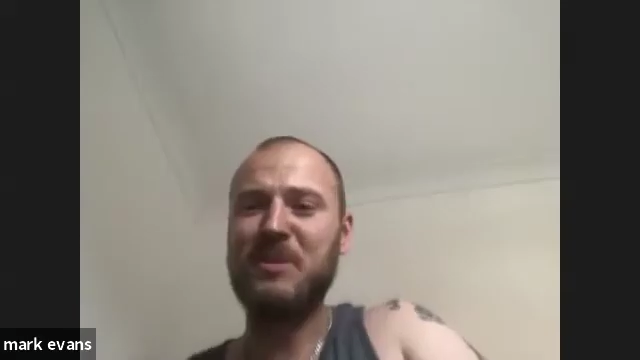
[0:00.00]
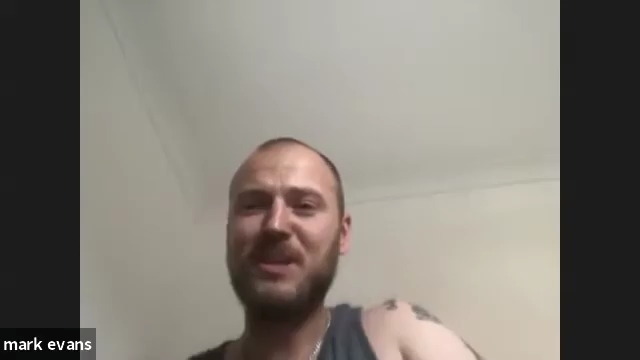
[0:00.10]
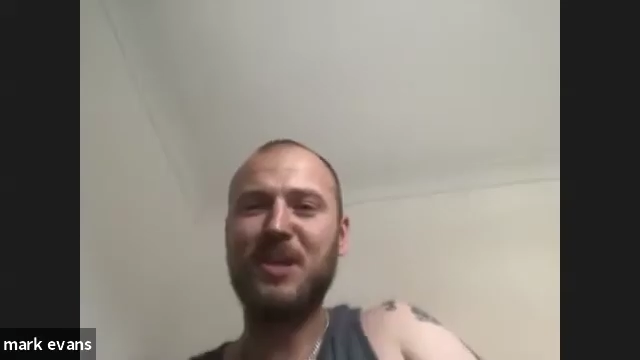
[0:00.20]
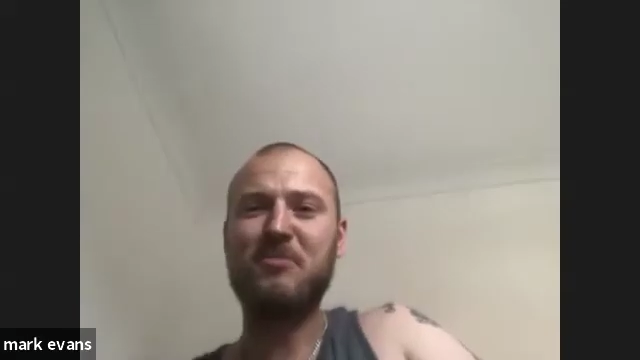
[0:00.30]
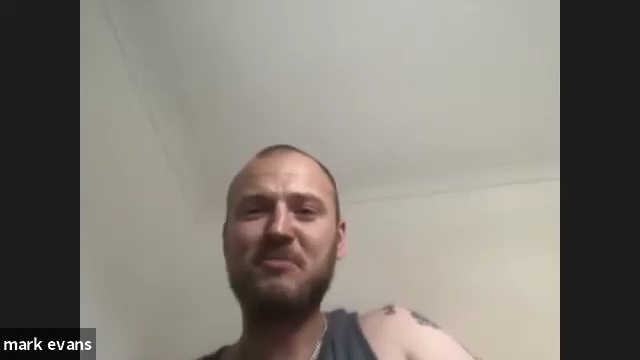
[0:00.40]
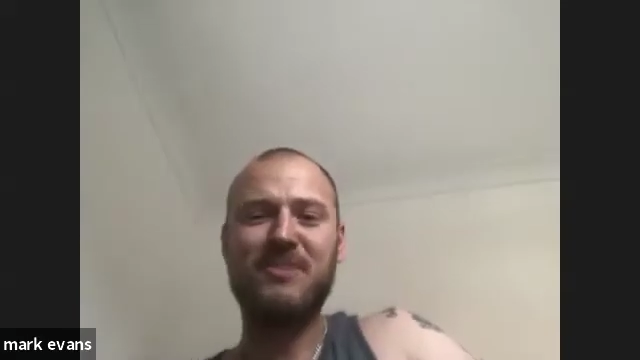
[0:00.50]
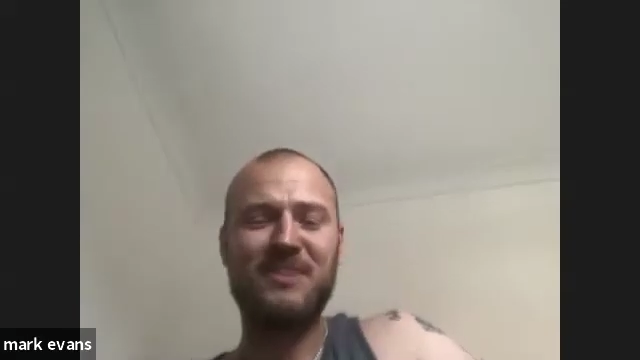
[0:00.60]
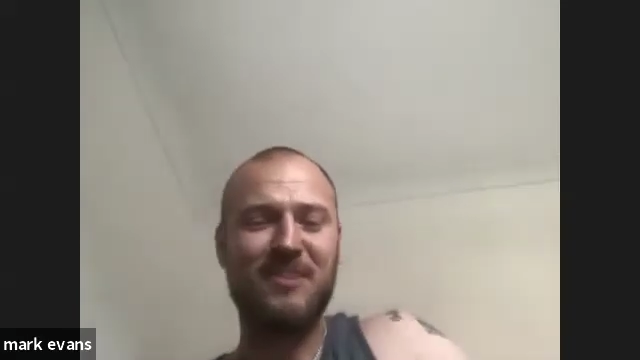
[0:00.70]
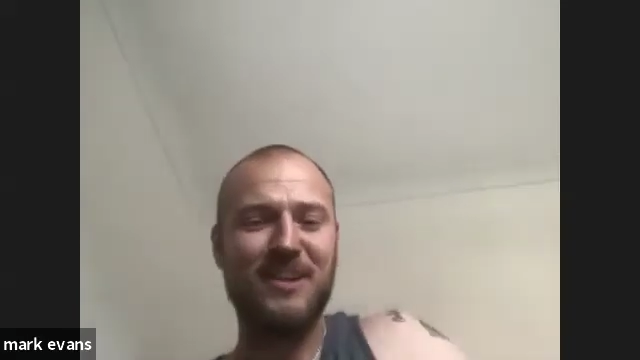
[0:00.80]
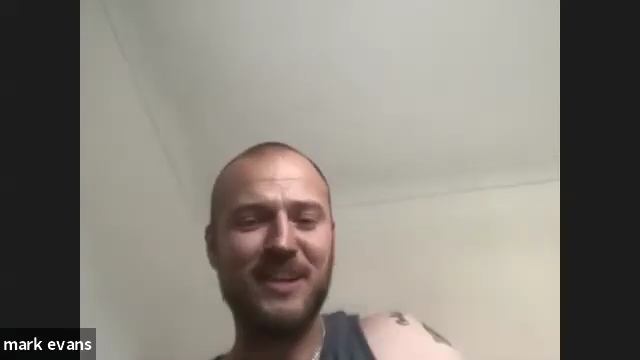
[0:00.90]
go.
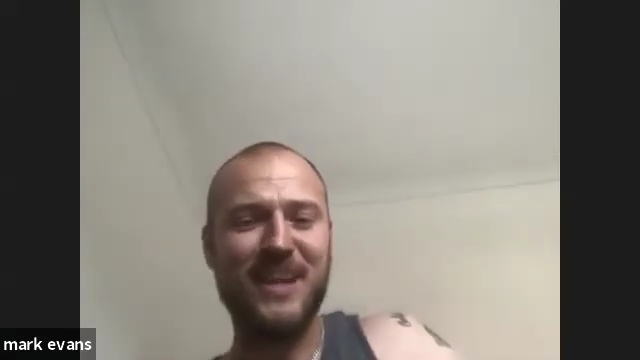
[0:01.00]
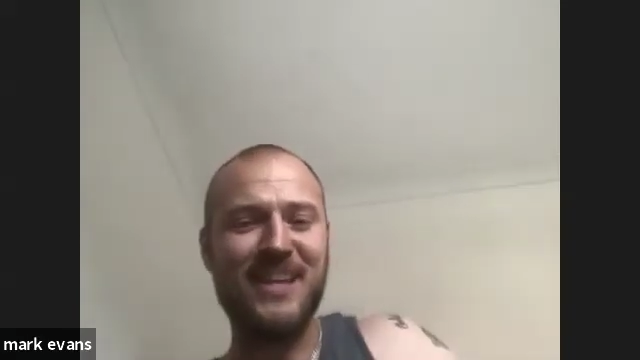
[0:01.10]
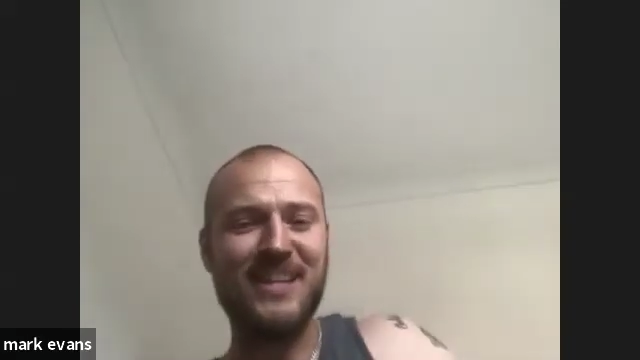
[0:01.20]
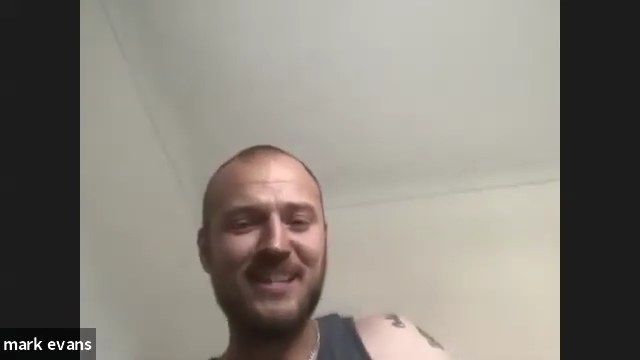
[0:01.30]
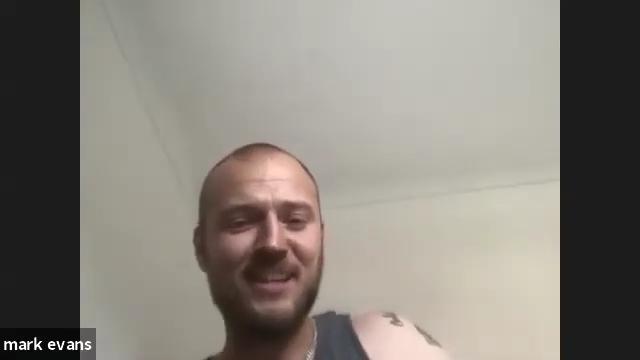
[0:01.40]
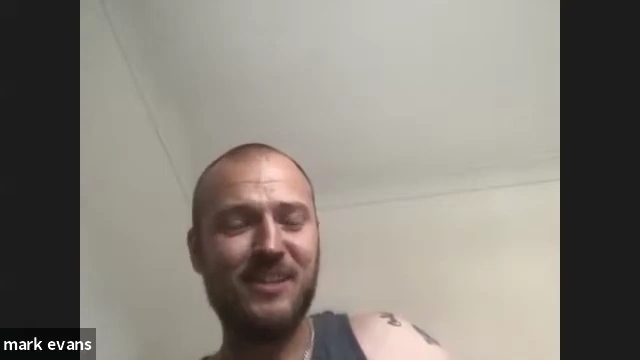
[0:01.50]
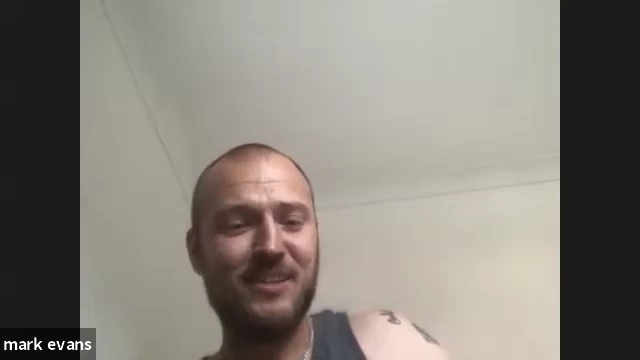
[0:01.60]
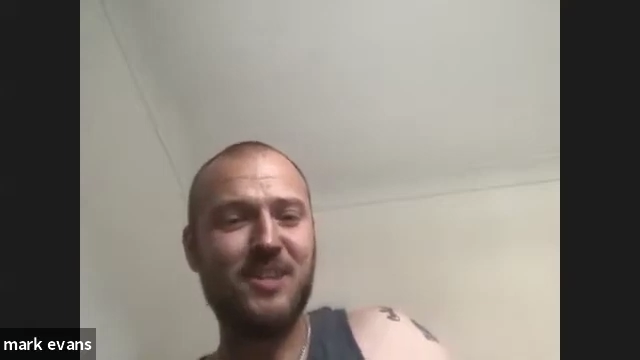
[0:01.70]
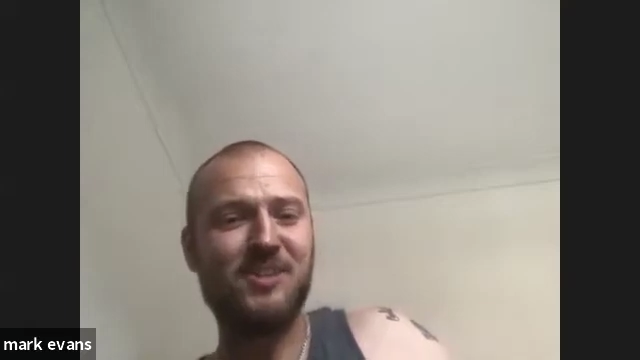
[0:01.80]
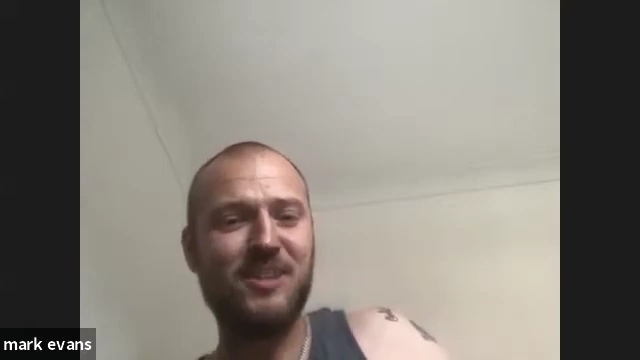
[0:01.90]
Okay.
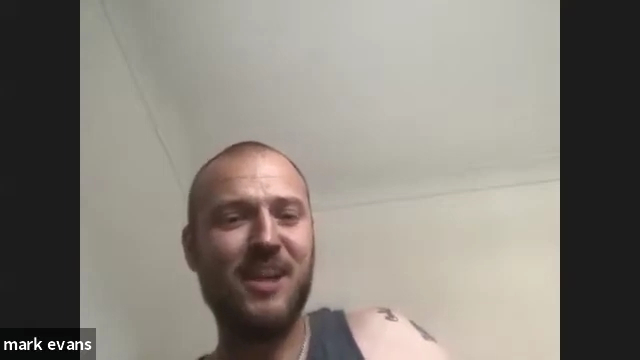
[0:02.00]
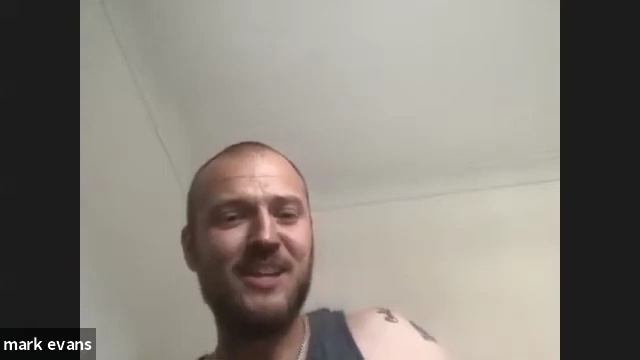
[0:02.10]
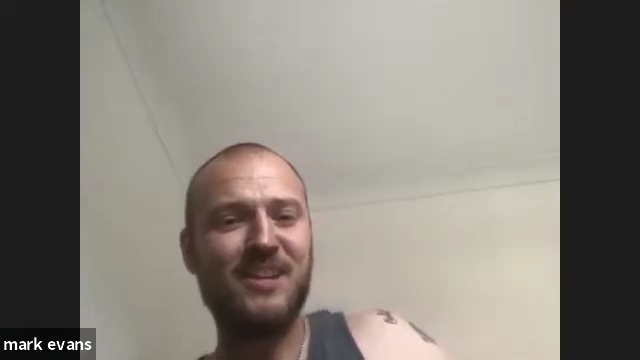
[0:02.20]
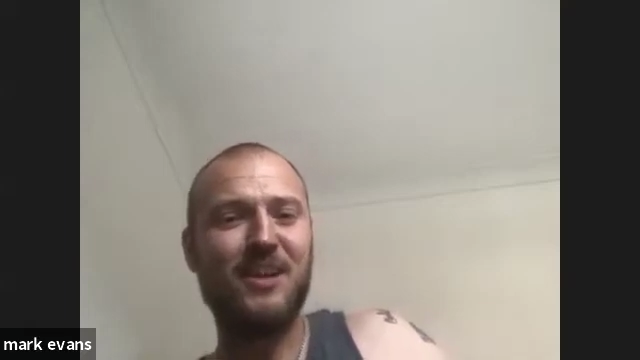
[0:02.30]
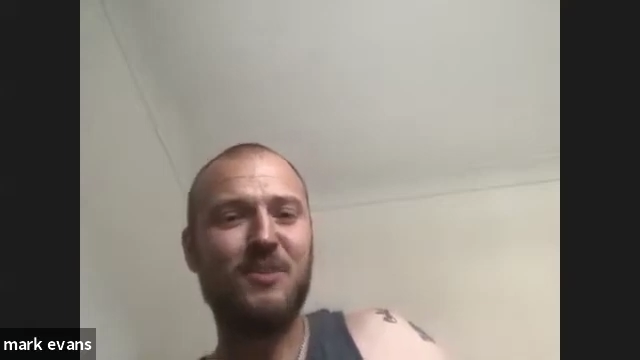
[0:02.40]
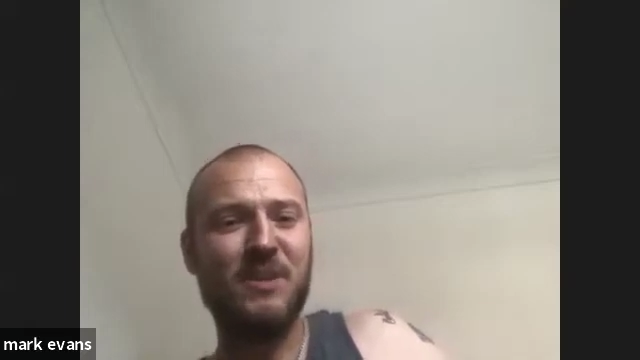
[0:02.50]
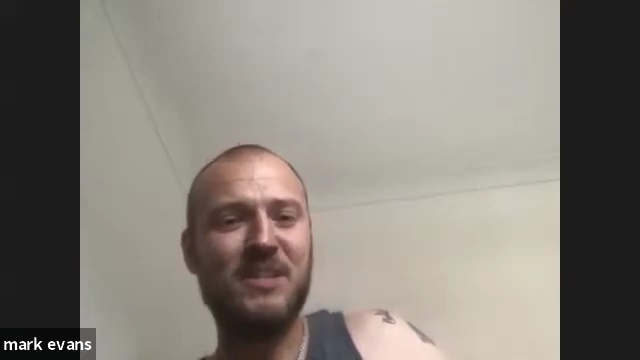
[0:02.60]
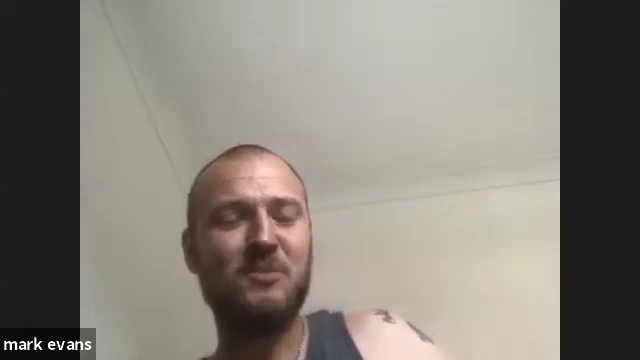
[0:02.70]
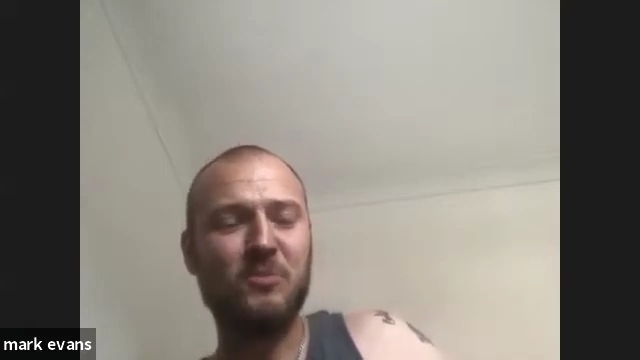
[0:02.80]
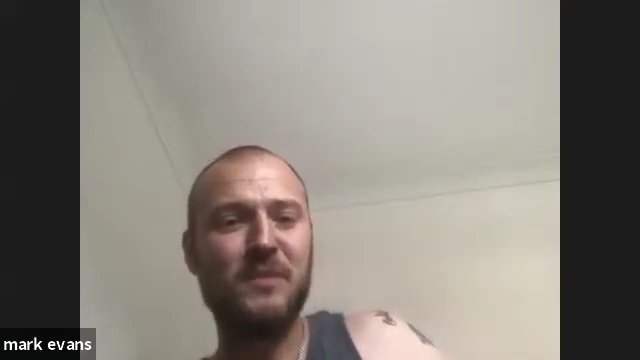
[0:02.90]
Yesterday, I
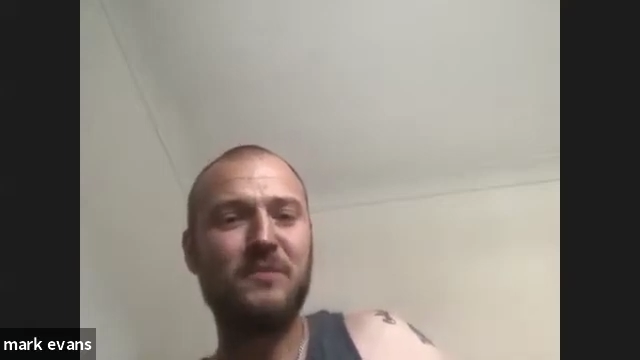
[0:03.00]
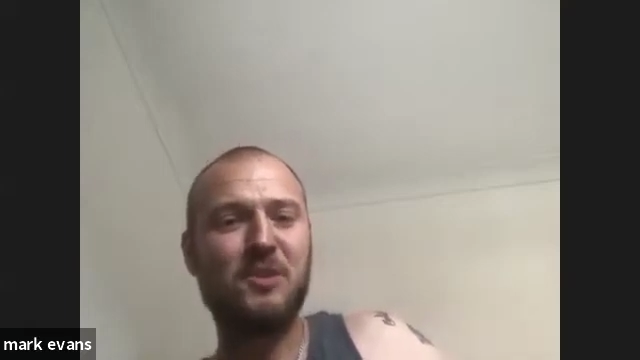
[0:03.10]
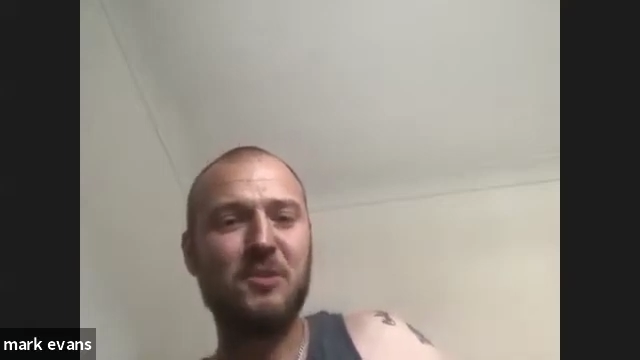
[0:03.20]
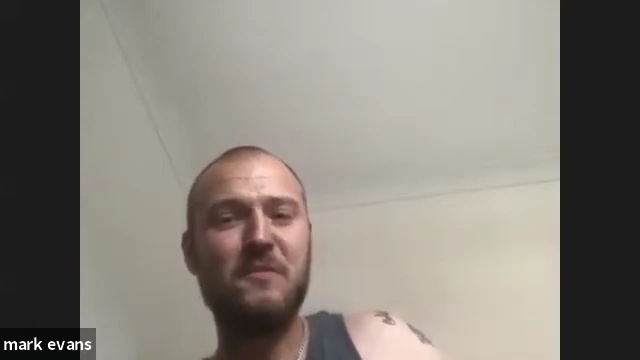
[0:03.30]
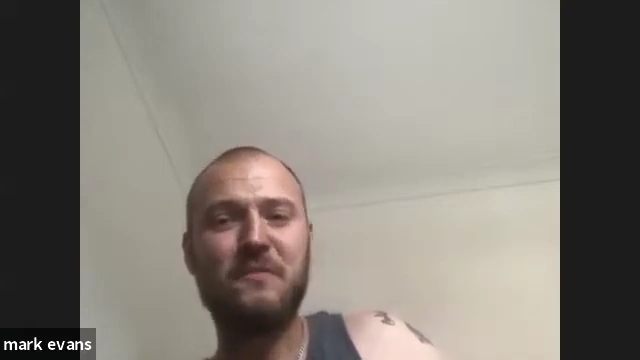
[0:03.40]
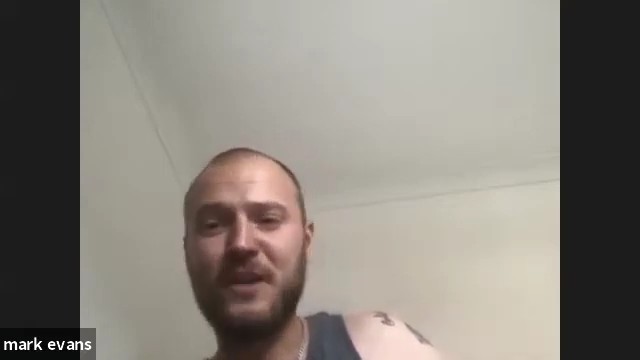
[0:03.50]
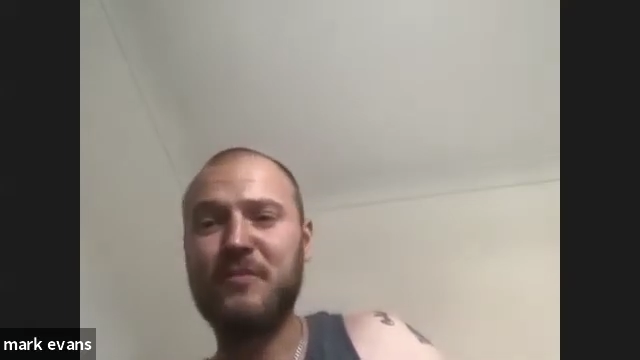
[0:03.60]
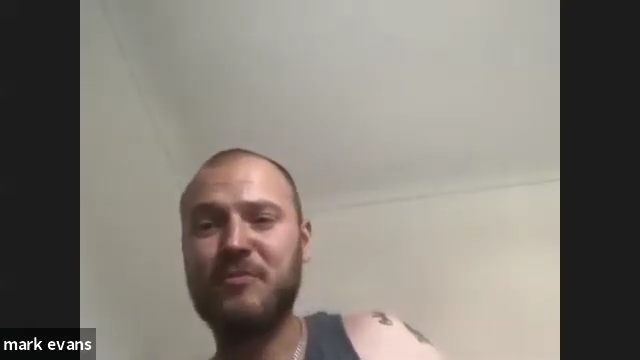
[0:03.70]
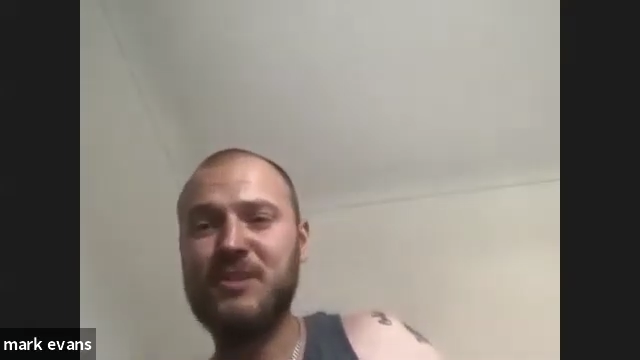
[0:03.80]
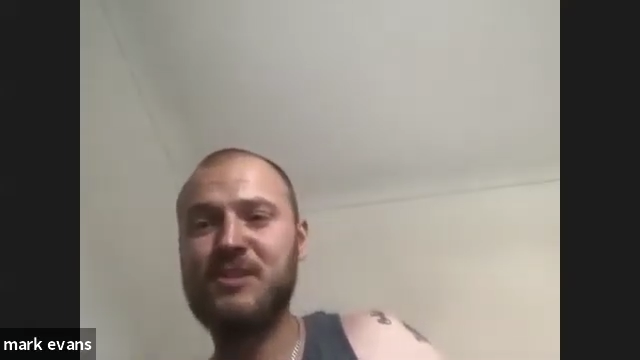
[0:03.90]
went with two
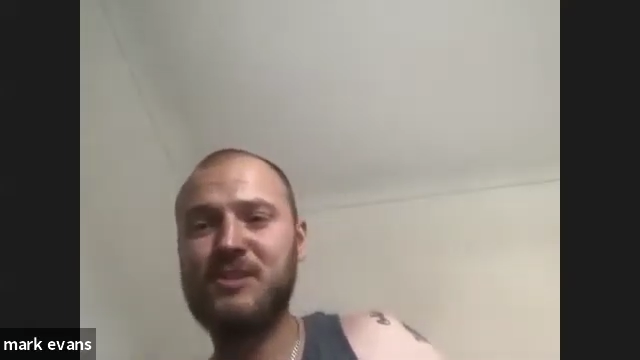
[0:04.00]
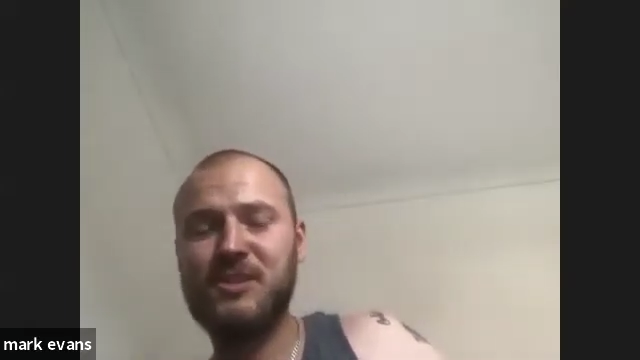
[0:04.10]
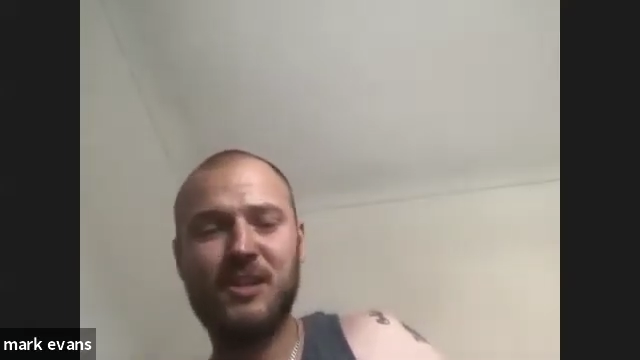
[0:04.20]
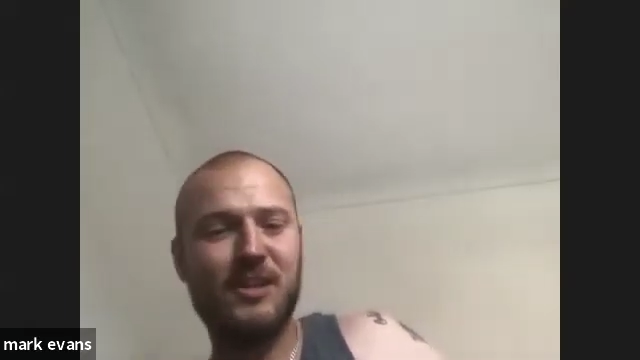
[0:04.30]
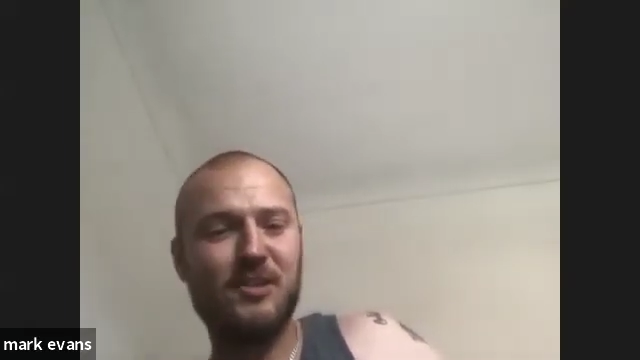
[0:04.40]
favourites.